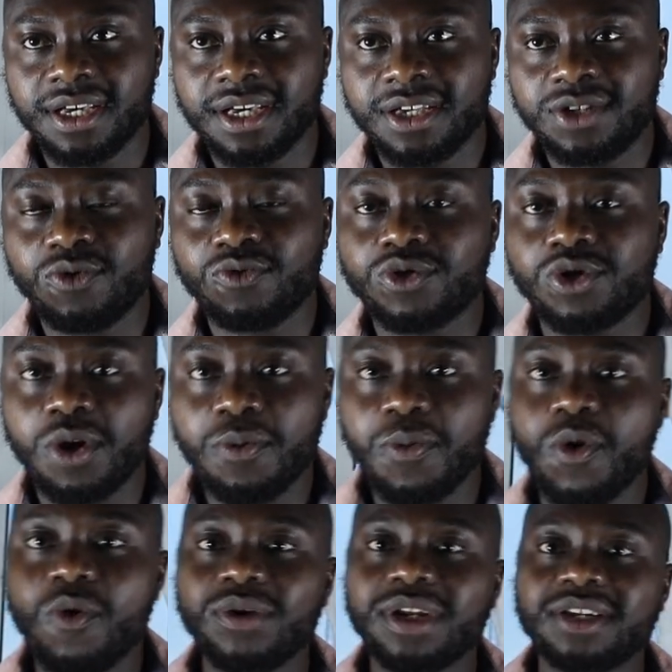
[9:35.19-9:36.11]
So stop
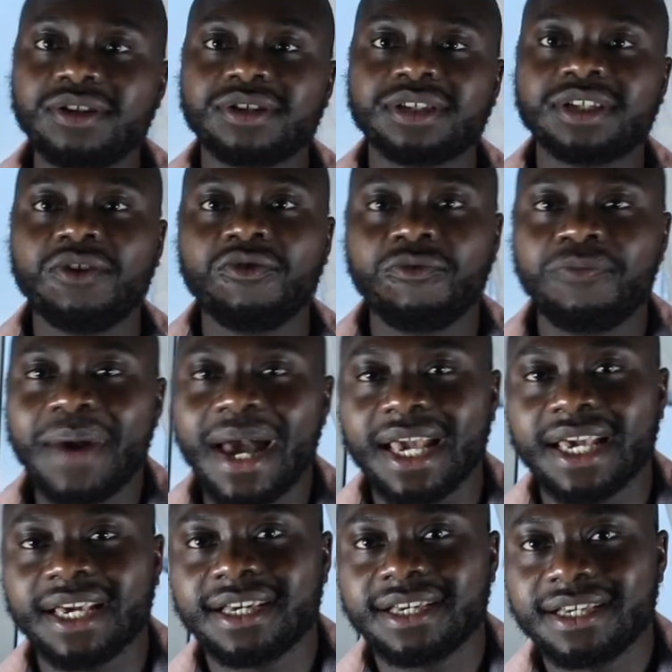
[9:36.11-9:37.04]
holding yourself
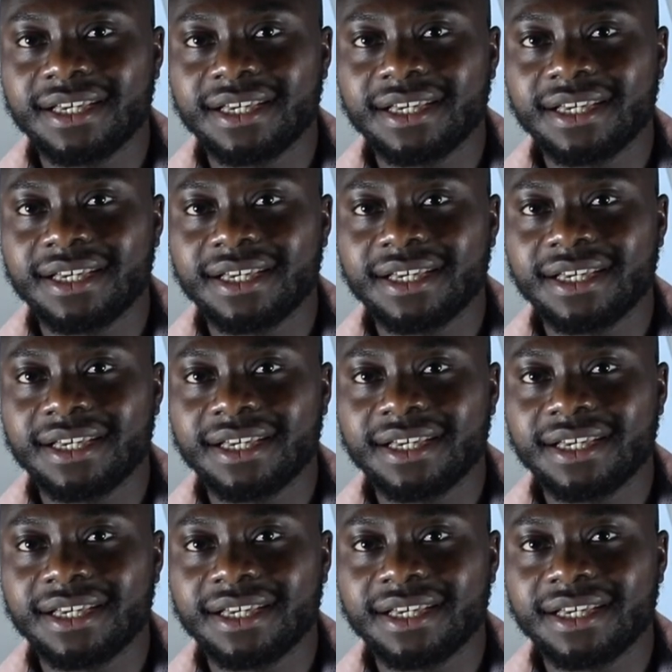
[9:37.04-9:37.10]
back